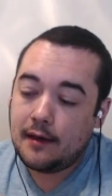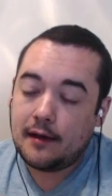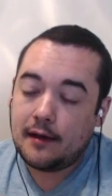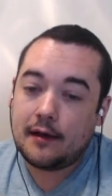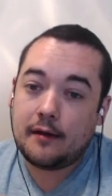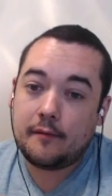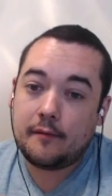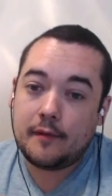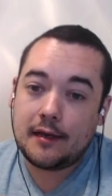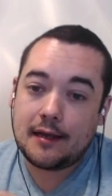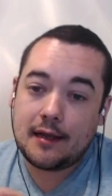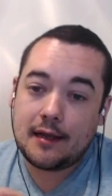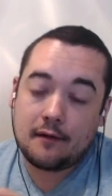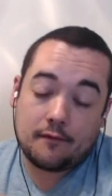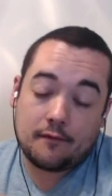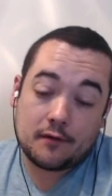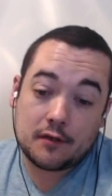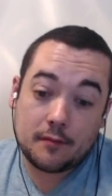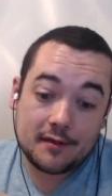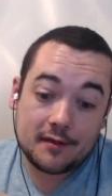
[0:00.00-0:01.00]
Um, and again,
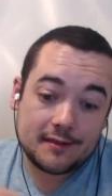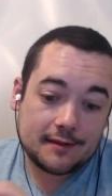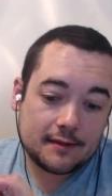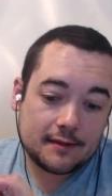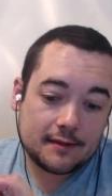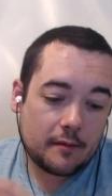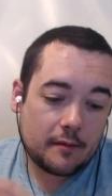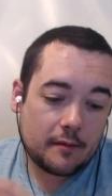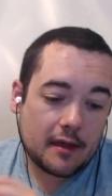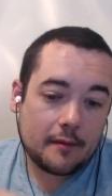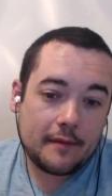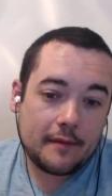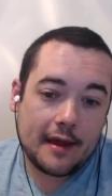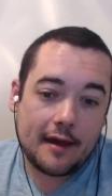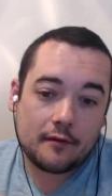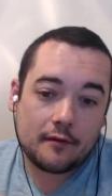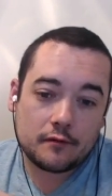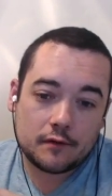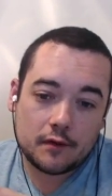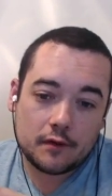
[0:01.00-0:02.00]
for some reason, it's coming up
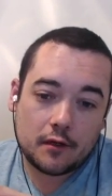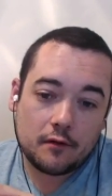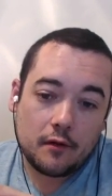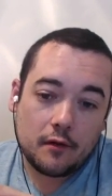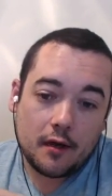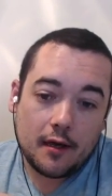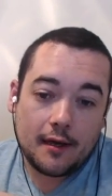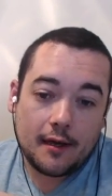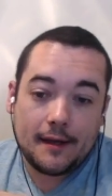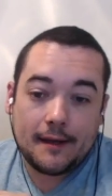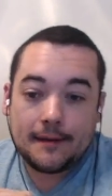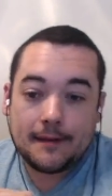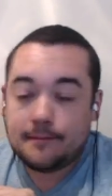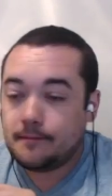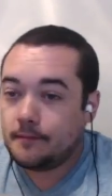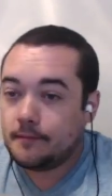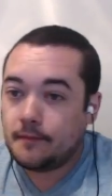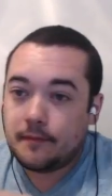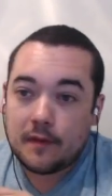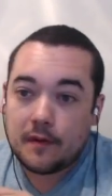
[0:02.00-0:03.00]
now. So,
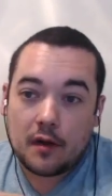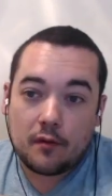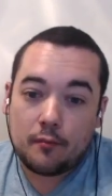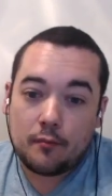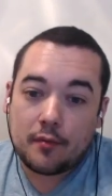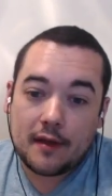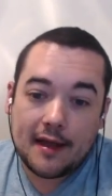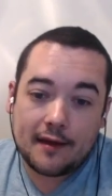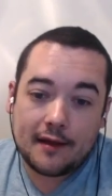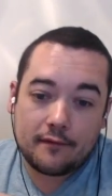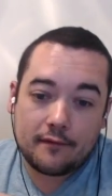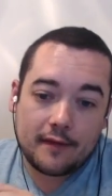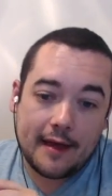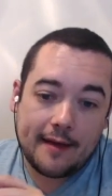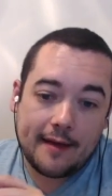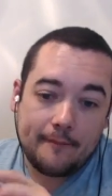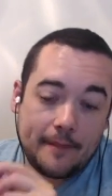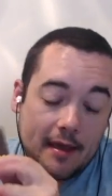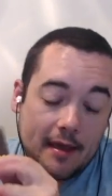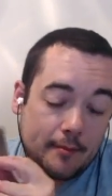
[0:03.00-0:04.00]
you know, plan for
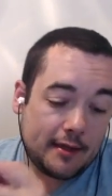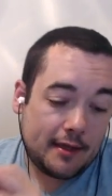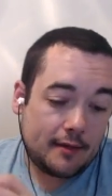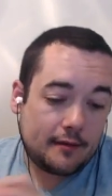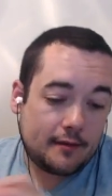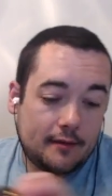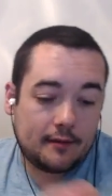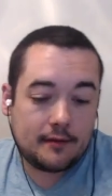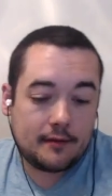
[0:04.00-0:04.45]
that maybe.